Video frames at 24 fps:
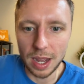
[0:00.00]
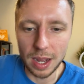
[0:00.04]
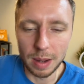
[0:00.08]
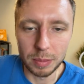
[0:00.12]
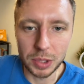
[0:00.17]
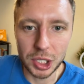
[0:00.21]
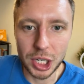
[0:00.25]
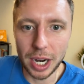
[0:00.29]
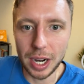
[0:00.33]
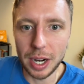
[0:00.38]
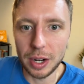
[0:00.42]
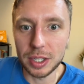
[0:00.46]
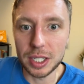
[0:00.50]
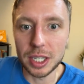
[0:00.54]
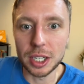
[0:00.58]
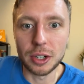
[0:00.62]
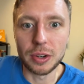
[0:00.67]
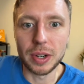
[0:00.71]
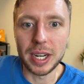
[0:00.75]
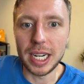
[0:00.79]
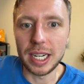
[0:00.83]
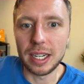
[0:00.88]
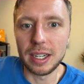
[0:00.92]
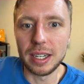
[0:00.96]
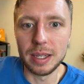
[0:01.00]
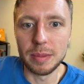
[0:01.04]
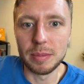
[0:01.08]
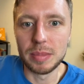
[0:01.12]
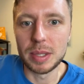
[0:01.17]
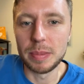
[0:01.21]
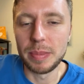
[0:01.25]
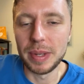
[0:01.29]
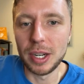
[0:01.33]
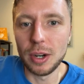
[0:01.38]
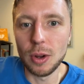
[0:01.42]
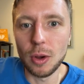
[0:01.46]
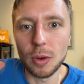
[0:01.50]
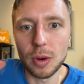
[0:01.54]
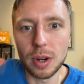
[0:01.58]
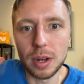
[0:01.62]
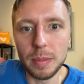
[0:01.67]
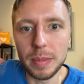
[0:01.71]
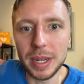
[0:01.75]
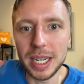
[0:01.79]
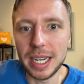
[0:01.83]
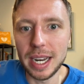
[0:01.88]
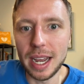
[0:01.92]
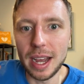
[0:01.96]
Shout out to Great Clips, been
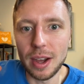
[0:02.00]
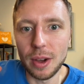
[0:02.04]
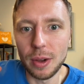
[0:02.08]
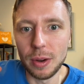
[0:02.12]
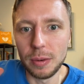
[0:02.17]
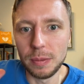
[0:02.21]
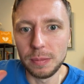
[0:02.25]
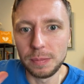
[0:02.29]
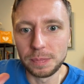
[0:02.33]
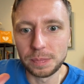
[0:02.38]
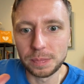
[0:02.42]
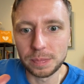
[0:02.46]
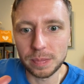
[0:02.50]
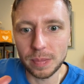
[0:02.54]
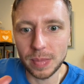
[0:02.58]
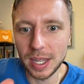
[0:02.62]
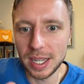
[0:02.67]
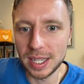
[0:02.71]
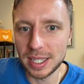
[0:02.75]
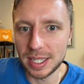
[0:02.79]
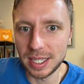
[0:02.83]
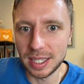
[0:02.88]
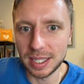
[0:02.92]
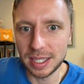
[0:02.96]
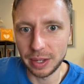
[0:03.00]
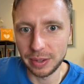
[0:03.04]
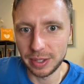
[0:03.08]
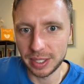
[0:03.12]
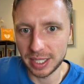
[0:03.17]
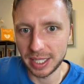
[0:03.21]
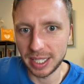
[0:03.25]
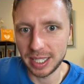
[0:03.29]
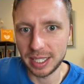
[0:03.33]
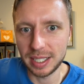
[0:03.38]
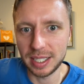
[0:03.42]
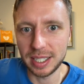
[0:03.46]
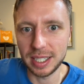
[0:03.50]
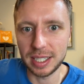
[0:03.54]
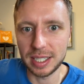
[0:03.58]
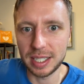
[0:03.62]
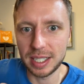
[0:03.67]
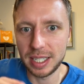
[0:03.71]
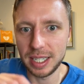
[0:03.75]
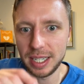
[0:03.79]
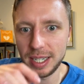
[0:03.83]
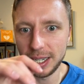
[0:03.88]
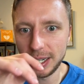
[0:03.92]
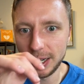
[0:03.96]
holding me down since I was like
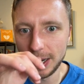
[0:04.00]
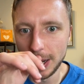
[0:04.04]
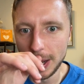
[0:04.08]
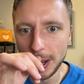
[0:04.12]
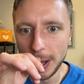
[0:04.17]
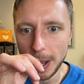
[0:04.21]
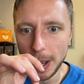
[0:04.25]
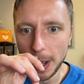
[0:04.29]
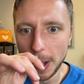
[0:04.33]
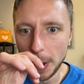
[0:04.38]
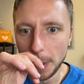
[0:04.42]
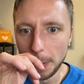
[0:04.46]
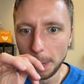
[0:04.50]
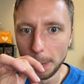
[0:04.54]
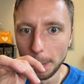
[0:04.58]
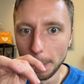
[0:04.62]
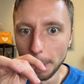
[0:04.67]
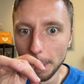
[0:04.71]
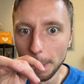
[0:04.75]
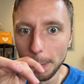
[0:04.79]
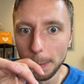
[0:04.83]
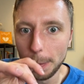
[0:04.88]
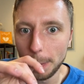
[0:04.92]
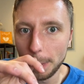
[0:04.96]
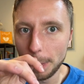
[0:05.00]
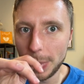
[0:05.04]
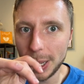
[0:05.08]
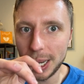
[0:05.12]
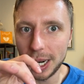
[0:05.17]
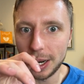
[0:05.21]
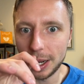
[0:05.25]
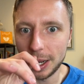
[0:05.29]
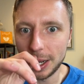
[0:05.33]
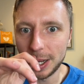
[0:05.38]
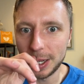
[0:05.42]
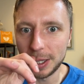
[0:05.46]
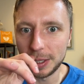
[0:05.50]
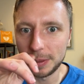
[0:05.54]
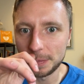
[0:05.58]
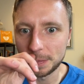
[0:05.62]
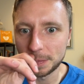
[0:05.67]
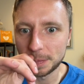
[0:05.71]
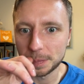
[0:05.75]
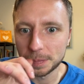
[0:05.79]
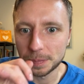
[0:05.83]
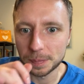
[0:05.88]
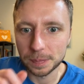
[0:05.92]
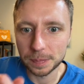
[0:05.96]
16. But